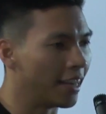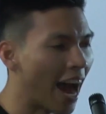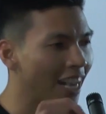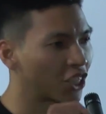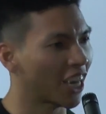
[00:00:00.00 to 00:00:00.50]

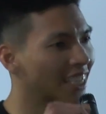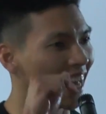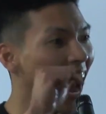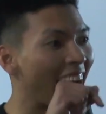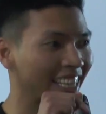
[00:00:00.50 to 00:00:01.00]
Not just
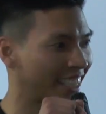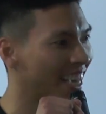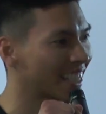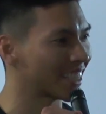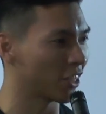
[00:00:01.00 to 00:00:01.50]

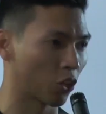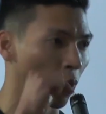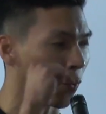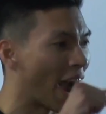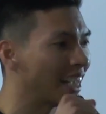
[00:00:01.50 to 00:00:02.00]
access, the
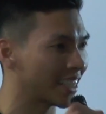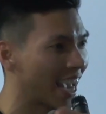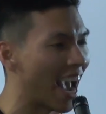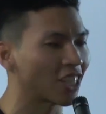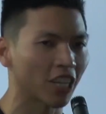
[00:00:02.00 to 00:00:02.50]
right
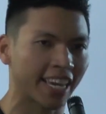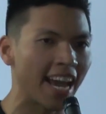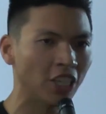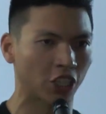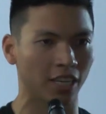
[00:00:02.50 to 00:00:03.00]
to
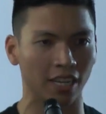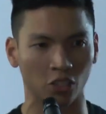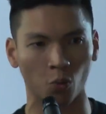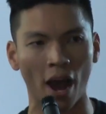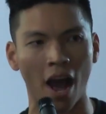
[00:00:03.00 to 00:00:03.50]
education
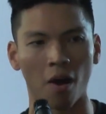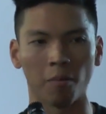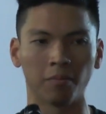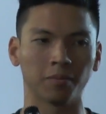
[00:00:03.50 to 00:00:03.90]
as well.